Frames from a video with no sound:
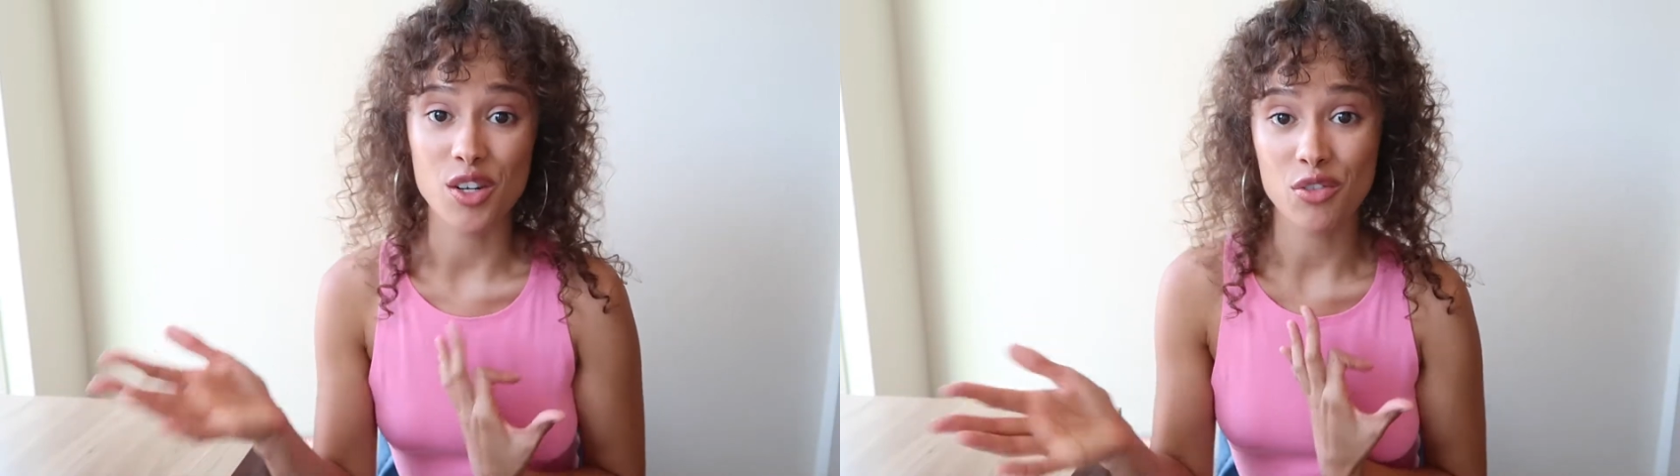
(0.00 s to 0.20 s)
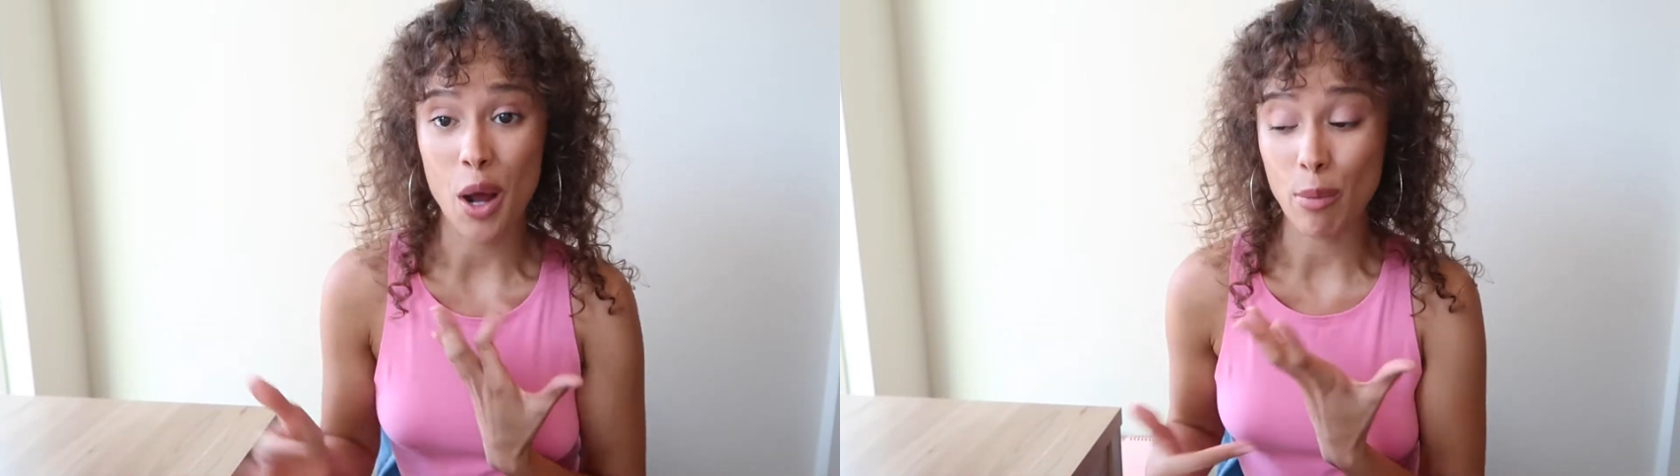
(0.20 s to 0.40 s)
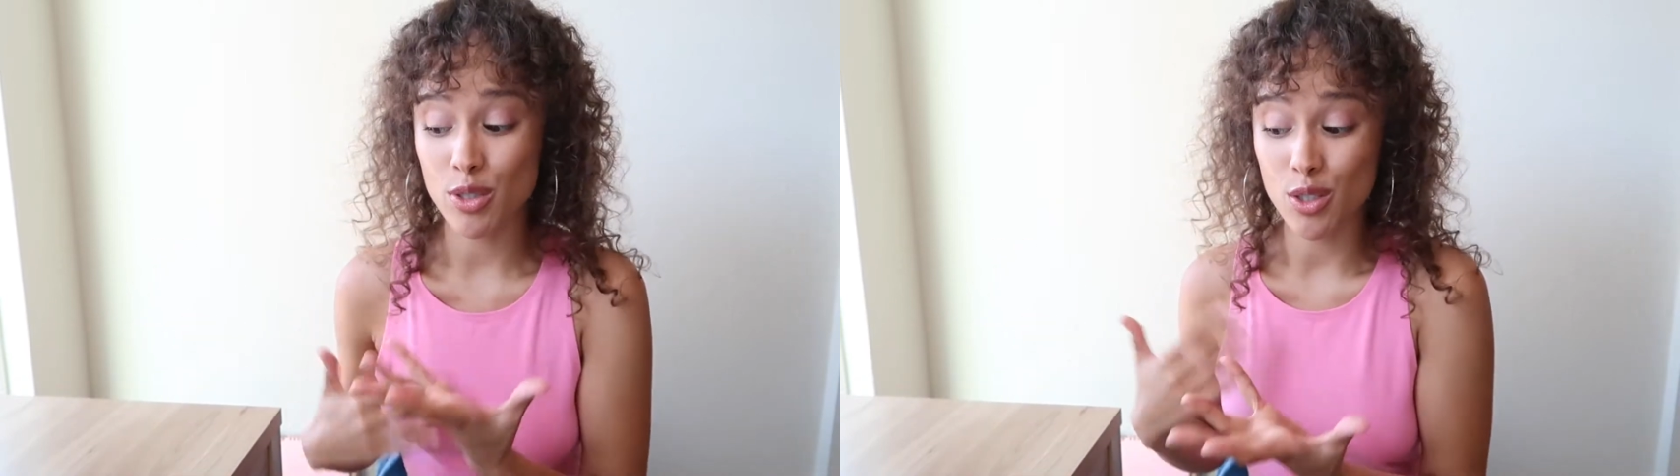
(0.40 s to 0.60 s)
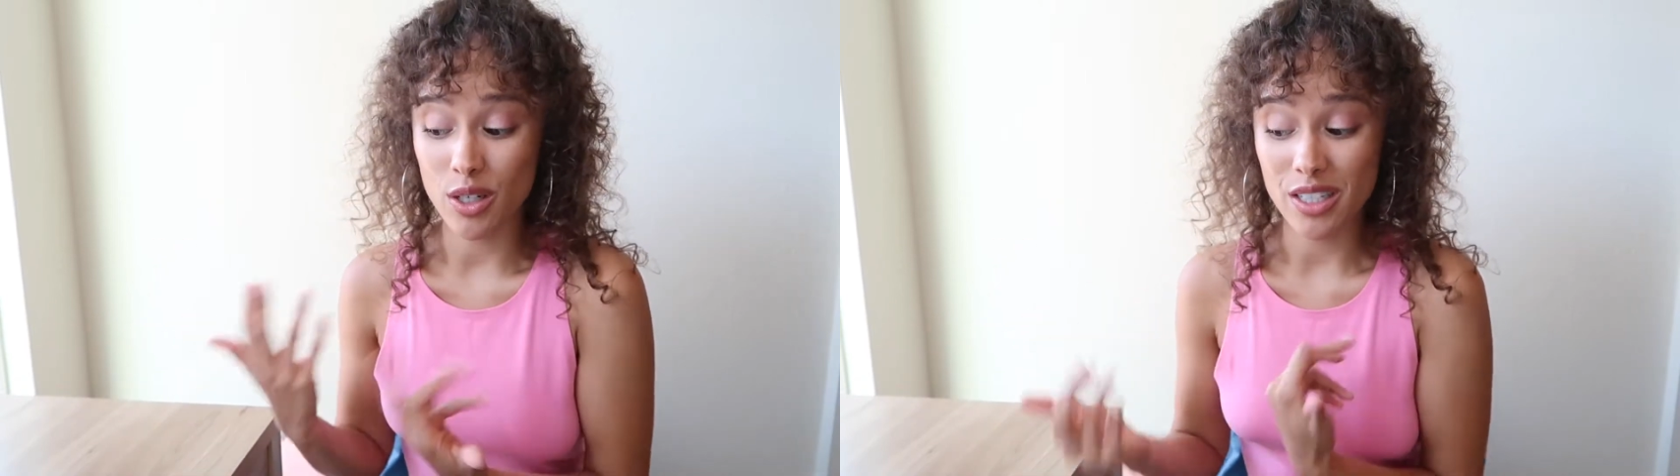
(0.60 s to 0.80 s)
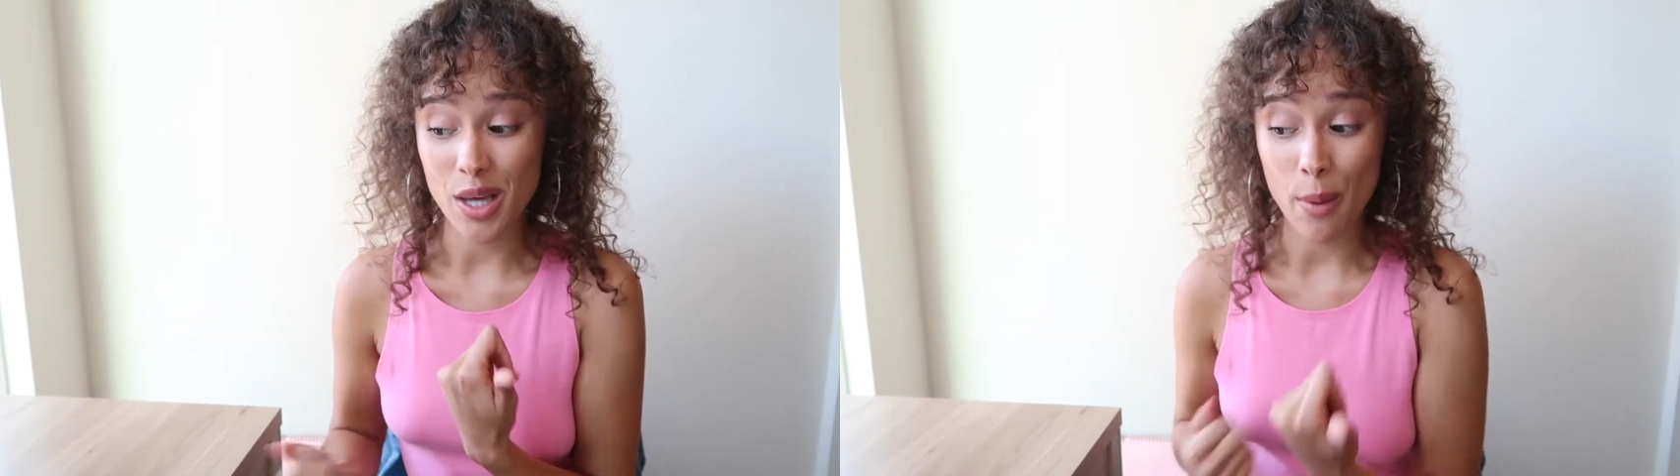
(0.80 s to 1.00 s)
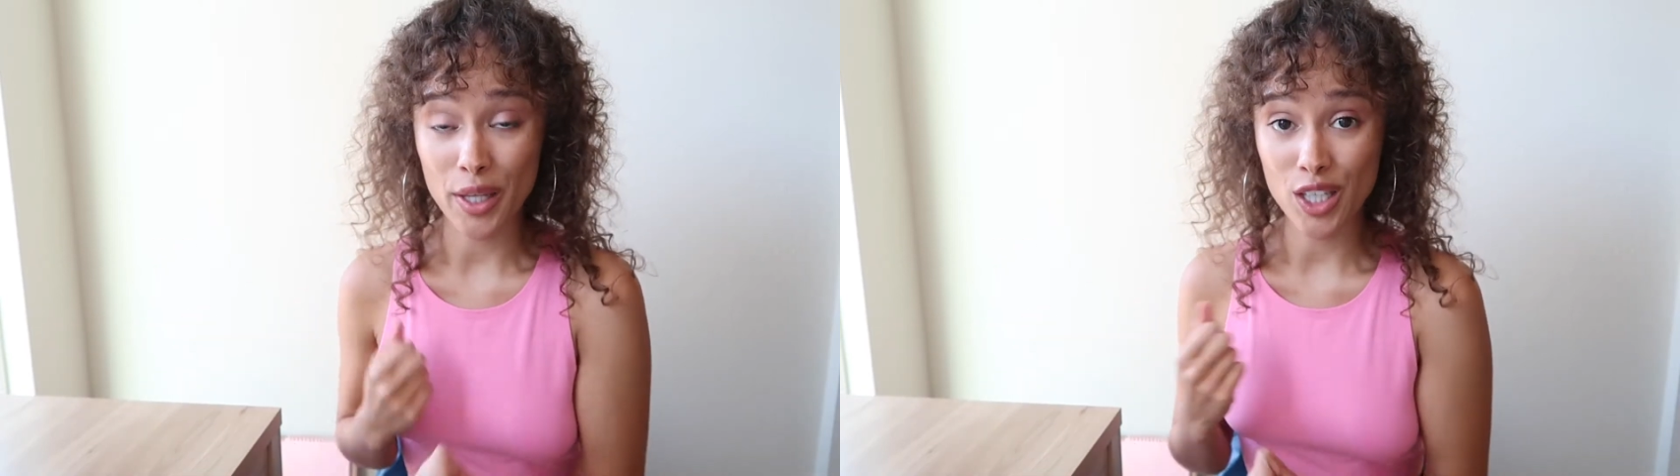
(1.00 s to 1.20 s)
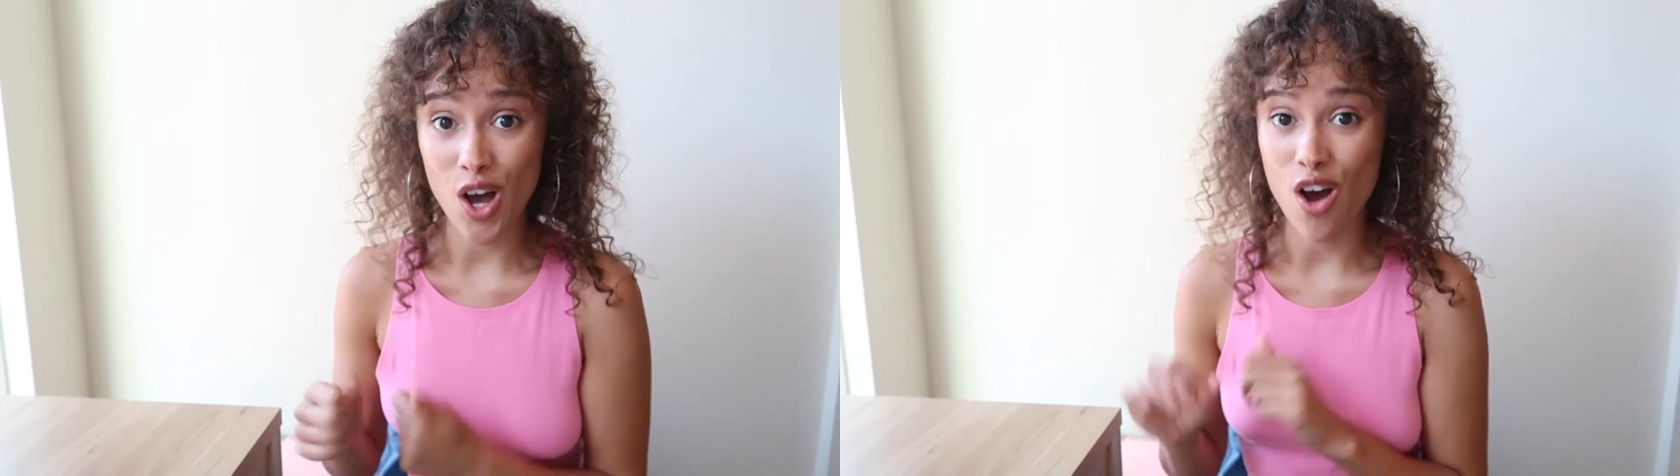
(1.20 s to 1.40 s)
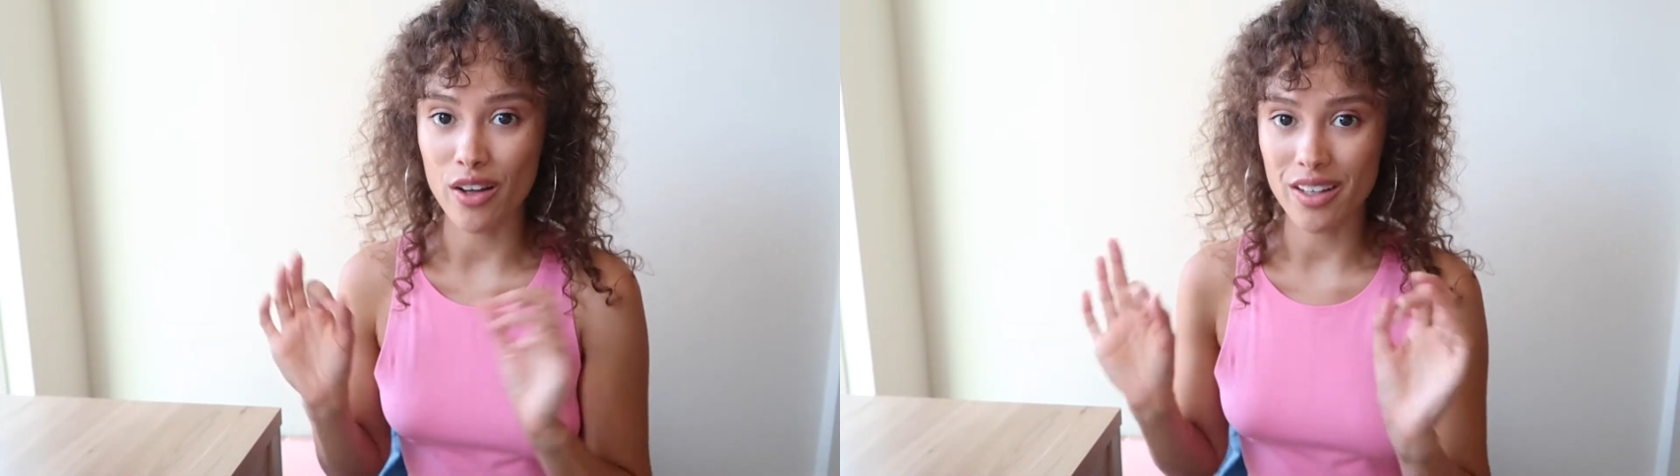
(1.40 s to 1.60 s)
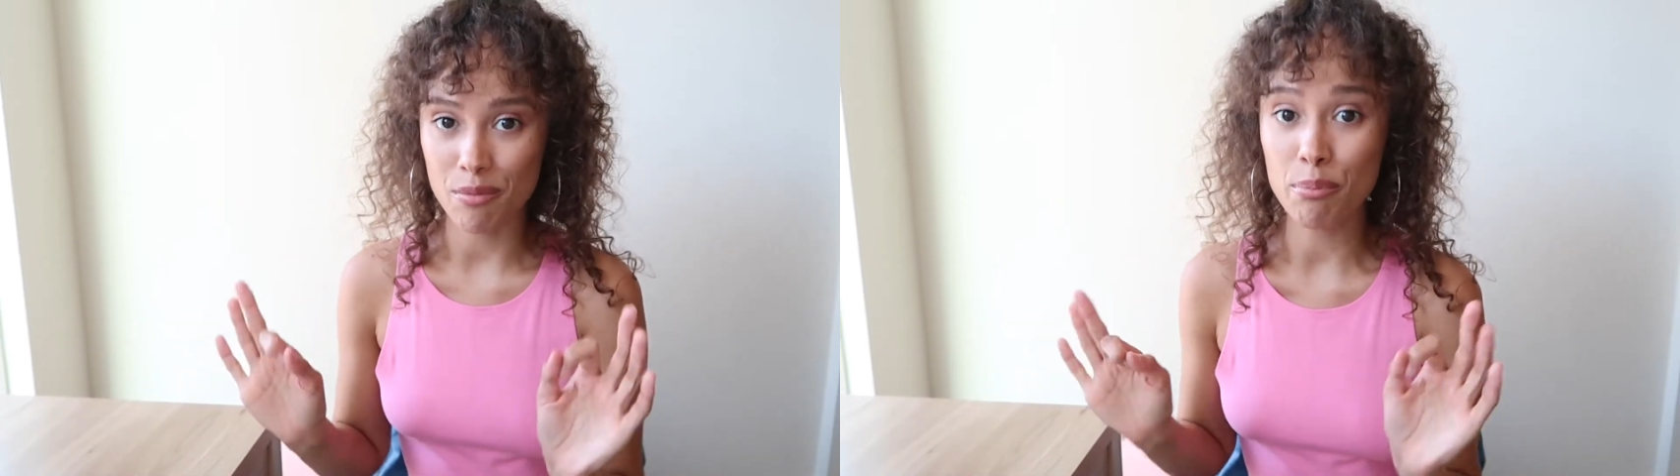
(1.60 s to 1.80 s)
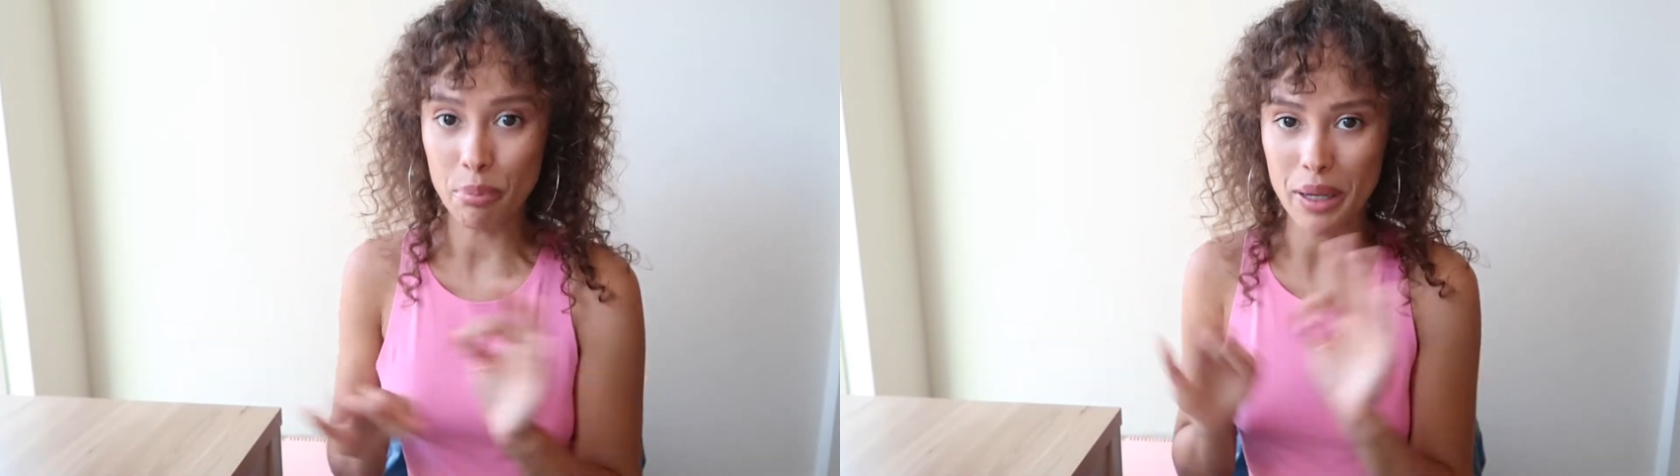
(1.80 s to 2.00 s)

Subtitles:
and different opportunities coming along,